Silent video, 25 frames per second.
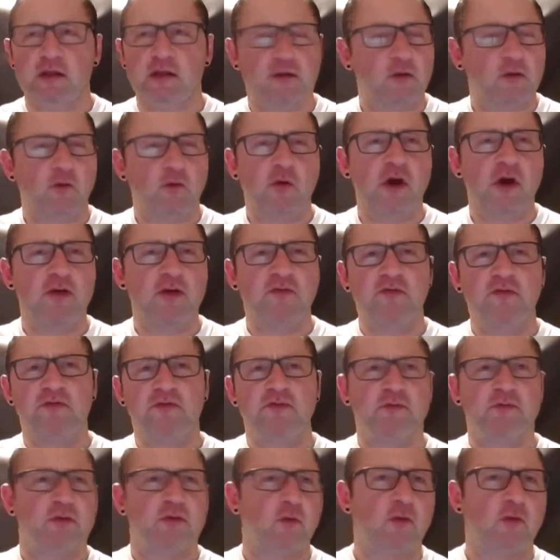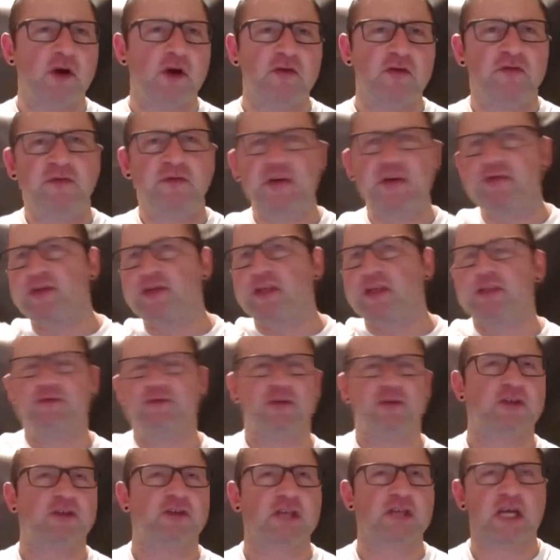the one the 150s
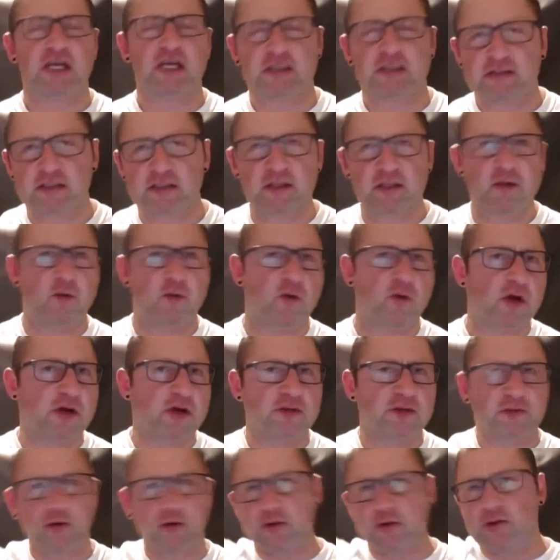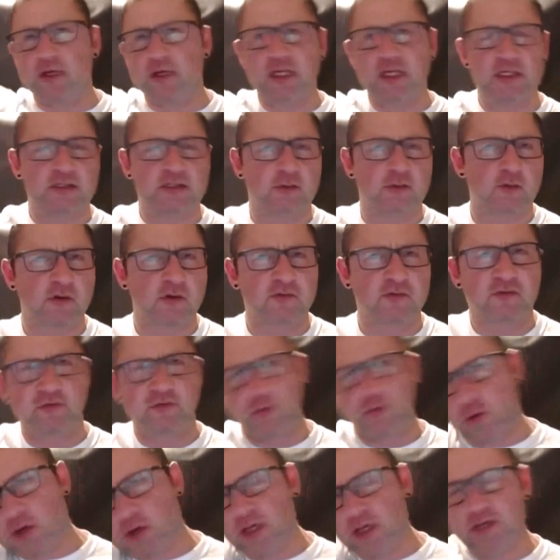for chest and the 130s and
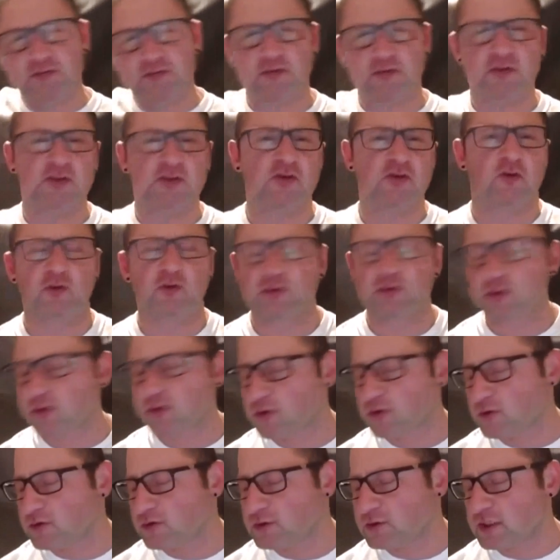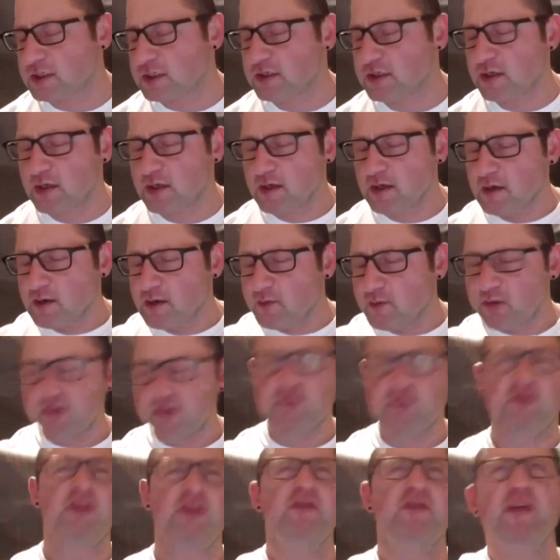140s for shoulders and put
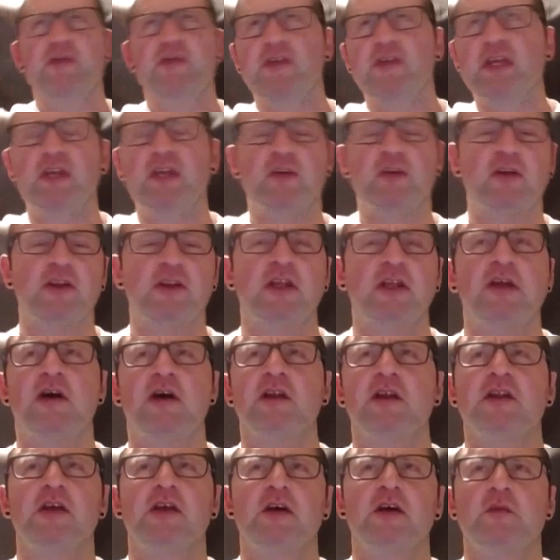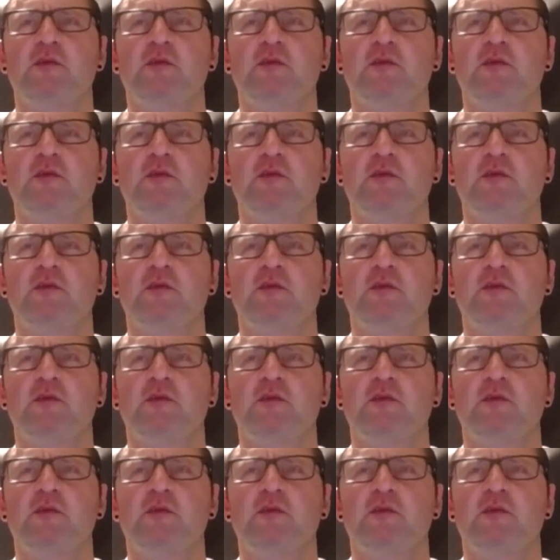315 on the on the